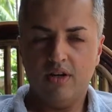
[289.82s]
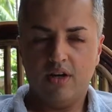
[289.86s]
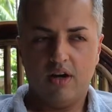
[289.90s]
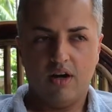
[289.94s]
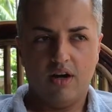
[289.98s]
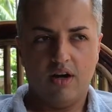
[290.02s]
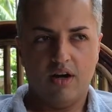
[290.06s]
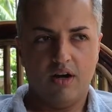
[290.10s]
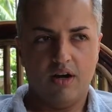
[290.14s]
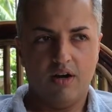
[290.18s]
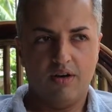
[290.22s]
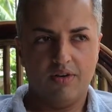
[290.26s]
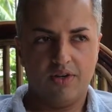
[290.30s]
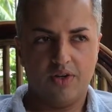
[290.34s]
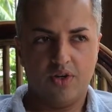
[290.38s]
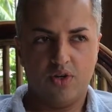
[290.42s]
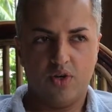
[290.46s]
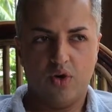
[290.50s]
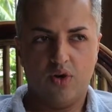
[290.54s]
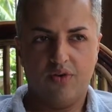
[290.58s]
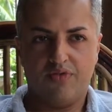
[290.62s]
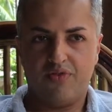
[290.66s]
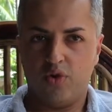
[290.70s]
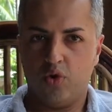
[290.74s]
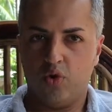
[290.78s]
You
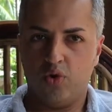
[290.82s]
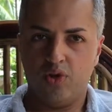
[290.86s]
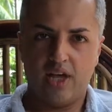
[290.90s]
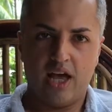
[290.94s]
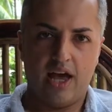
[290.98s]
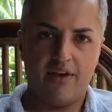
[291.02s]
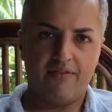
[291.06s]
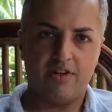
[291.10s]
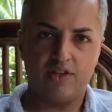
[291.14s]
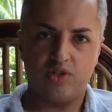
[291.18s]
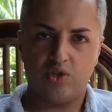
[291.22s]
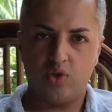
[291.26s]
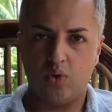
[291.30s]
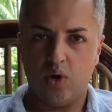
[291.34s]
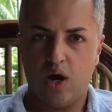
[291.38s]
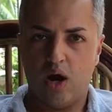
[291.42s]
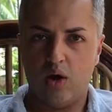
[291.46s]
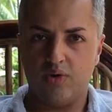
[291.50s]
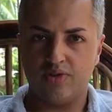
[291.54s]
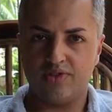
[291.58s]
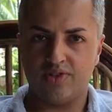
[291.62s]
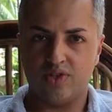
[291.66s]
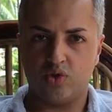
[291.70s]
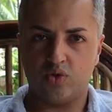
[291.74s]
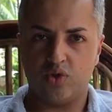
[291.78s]
know, if you're only having 2
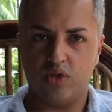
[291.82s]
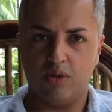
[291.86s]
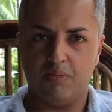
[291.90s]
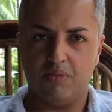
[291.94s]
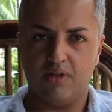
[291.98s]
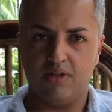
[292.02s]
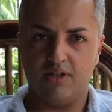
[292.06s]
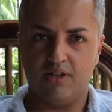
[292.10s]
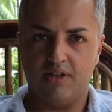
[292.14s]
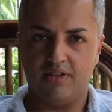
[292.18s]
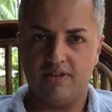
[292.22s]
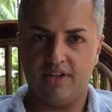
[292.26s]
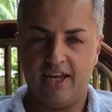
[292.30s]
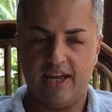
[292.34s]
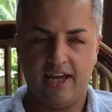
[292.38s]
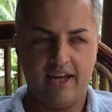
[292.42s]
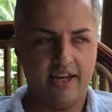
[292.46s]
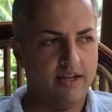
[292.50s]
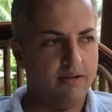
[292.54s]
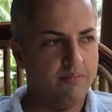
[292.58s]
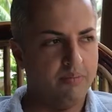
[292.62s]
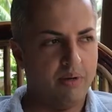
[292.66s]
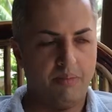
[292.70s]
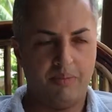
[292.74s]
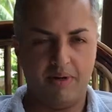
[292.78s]
hours of treatment in a
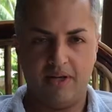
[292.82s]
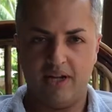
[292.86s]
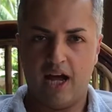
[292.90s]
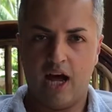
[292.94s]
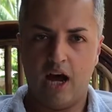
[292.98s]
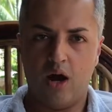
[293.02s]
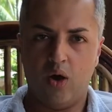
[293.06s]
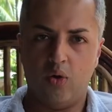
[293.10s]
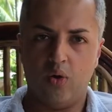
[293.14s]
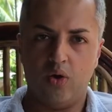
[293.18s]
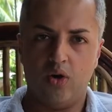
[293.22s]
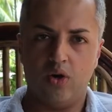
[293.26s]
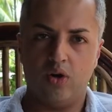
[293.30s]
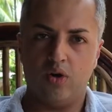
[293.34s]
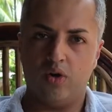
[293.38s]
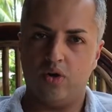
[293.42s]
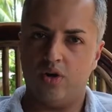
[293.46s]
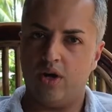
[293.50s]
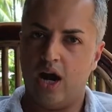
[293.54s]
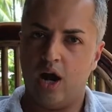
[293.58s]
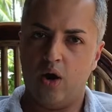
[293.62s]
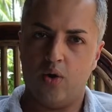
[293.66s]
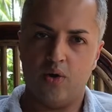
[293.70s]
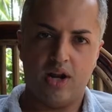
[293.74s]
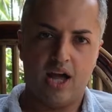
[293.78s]
day and maybe an hour
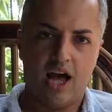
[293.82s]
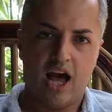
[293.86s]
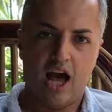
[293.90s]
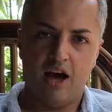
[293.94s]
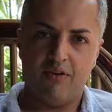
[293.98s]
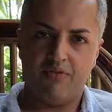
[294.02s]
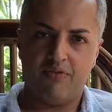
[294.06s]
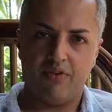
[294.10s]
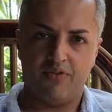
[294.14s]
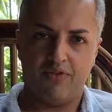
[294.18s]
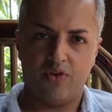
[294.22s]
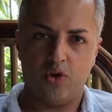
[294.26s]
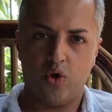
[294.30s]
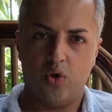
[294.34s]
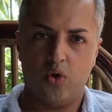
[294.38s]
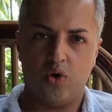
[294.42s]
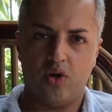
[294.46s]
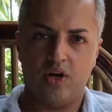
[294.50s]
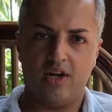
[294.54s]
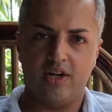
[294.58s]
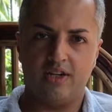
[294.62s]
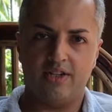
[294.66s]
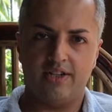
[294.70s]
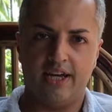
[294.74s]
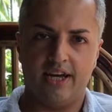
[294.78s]
or hour and a half of
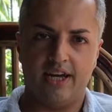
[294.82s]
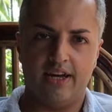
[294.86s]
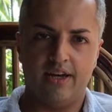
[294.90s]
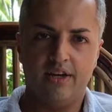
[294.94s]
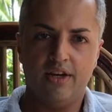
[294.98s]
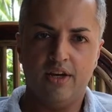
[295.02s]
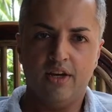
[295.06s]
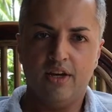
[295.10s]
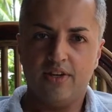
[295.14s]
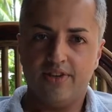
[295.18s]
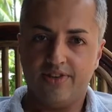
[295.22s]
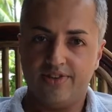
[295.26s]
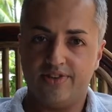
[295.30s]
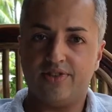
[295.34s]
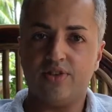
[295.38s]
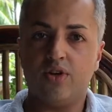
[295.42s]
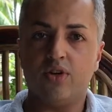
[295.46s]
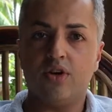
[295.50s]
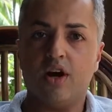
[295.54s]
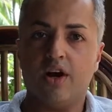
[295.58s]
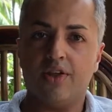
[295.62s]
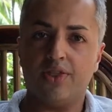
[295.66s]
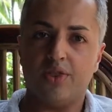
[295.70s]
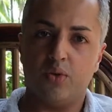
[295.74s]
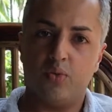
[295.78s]
yoga a day, you still
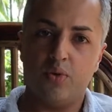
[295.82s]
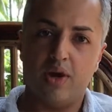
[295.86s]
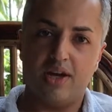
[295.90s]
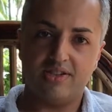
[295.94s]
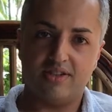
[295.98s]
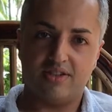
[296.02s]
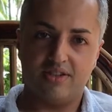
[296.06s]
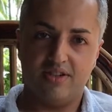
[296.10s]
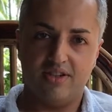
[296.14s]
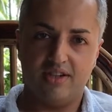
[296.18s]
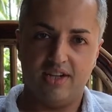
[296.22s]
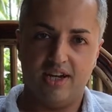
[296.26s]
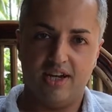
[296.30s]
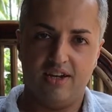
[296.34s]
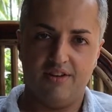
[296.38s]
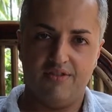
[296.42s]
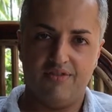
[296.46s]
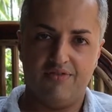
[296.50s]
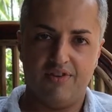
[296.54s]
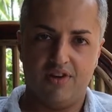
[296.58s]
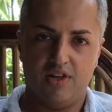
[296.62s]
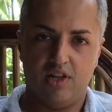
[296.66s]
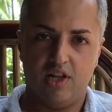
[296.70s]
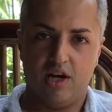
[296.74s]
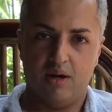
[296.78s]
got the rest of the day to
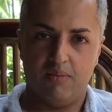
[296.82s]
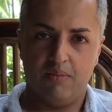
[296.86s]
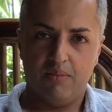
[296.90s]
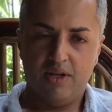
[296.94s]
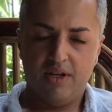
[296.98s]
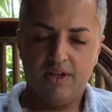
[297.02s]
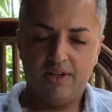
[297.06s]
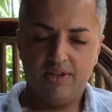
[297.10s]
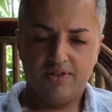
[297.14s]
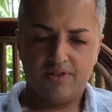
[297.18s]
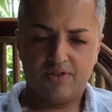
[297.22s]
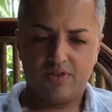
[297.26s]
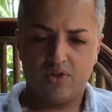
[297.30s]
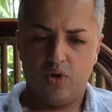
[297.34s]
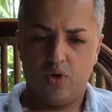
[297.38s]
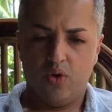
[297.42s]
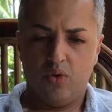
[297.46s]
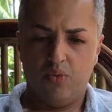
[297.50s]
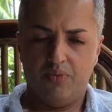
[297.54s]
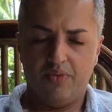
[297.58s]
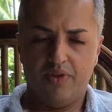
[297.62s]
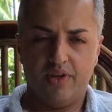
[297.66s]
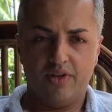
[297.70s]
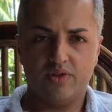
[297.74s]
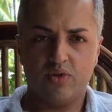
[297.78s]
fill up. So
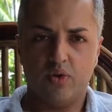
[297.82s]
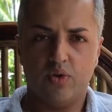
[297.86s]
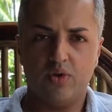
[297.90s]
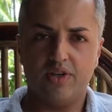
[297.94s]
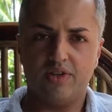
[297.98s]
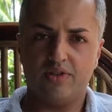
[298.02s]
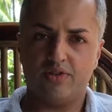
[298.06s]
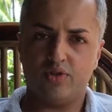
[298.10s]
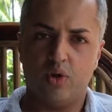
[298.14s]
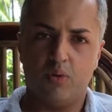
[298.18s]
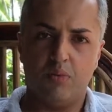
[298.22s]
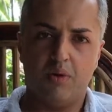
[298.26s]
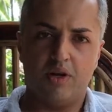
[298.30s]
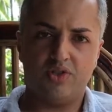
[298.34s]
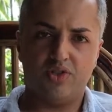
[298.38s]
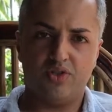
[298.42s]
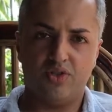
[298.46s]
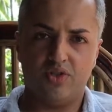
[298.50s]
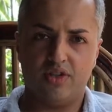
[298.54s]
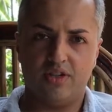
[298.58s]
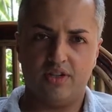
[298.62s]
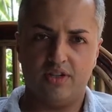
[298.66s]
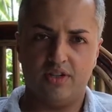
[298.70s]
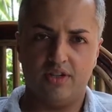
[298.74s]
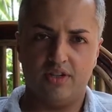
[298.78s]
there's only so much
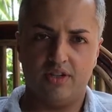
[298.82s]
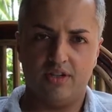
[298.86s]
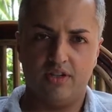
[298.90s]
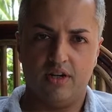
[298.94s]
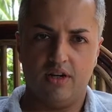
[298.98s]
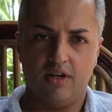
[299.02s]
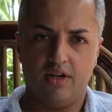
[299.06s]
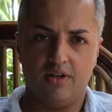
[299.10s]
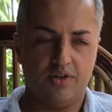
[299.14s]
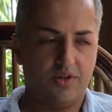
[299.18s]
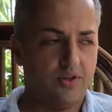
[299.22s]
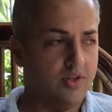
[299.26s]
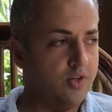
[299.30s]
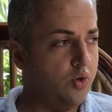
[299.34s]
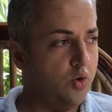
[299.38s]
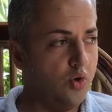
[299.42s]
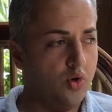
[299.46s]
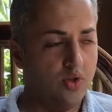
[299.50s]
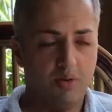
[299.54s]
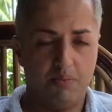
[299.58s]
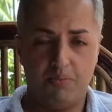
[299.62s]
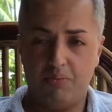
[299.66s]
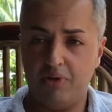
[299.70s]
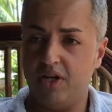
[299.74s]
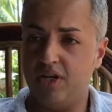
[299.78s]
you can go
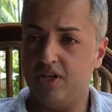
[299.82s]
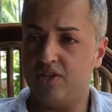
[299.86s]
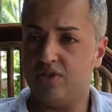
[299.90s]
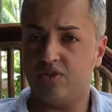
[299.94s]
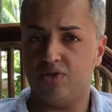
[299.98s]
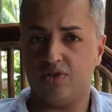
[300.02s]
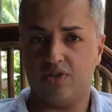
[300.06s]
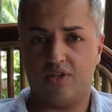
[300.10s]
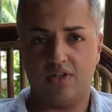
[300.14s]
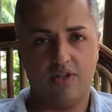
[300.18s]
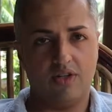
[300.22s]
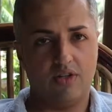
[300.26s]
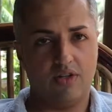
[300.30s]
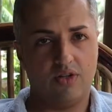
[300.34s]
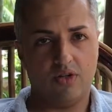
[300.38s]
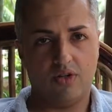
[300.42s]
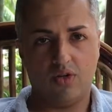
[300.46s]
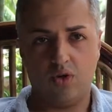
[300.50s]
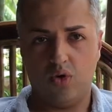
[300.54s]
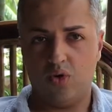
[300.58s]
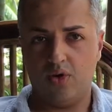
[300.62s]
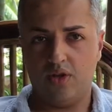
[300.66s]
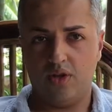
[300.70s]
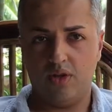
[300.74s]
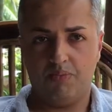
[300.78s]
to the beach, you can
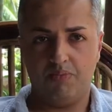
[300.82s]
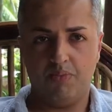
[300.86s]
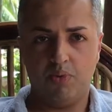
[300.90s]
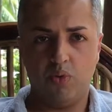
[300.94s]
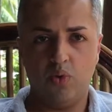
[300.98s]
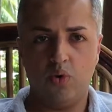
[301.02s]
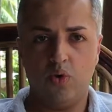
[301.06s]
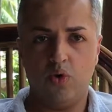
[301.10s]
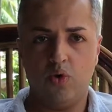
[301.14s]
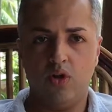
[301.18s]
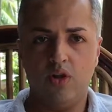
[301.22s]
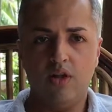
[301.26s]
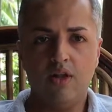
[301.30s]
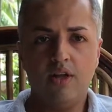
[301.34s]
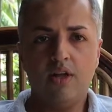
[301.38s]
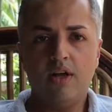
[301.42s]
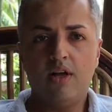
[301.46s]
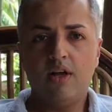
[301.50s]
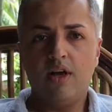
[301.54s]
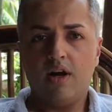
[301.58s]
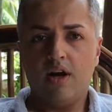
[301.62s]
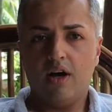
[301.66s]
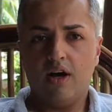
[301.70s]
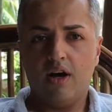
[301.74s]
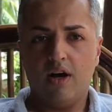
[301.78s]
go to the pool,
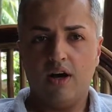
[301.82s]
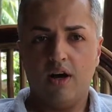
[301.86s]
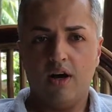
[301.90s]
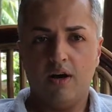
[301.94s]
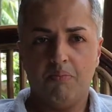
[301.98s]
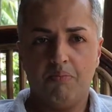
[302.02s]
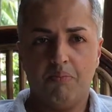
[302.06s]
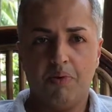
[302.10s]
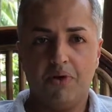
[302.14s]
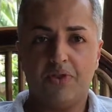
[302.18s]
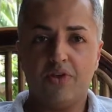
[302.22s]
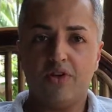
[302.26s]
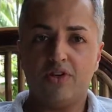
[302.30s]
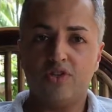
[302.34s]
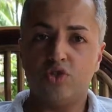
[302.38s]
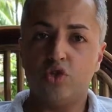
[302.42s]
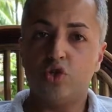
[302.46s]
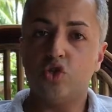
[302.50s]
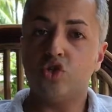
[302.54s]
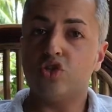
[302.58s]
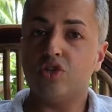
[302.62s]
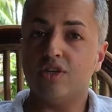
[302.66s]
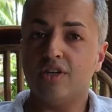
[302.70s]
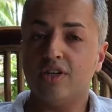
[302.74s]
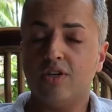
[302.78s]
but there's
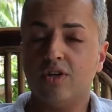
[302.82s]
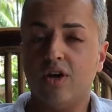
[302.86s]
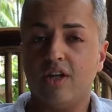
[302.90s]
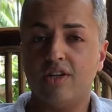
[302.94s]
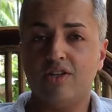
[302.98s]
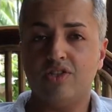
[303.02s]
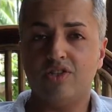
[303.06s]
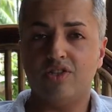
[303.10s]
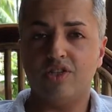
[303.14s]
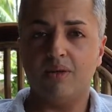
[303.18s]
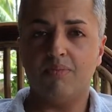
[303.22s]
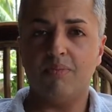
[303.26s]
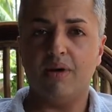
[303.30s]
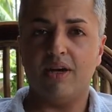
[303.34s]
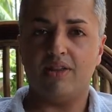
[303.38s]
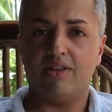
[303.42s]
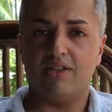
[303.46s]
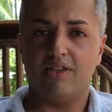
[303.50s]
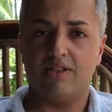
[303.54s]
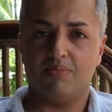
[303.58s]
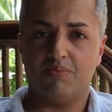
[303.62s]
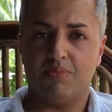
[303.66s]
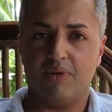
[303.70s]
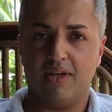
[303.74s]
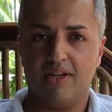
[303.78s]
usually not a gym at
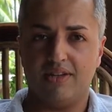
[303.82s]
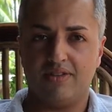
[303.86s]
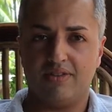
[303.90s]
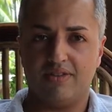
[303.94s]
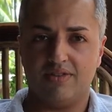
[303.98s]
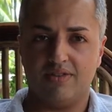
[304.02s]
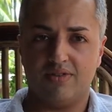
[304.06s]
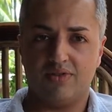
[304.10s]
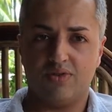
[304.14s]
these places.